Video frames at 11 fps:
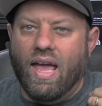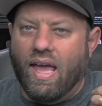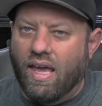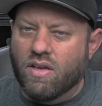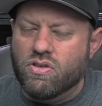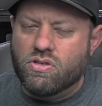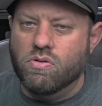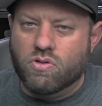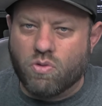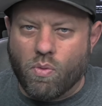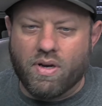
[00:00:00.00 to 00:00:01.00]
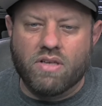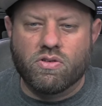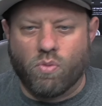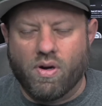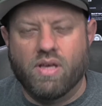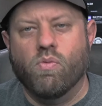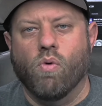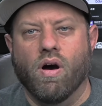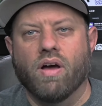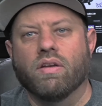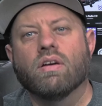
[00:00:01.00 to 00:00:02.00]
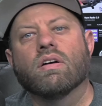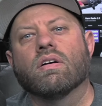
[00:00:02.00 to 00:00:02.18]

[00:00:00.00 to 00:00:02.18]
into 2021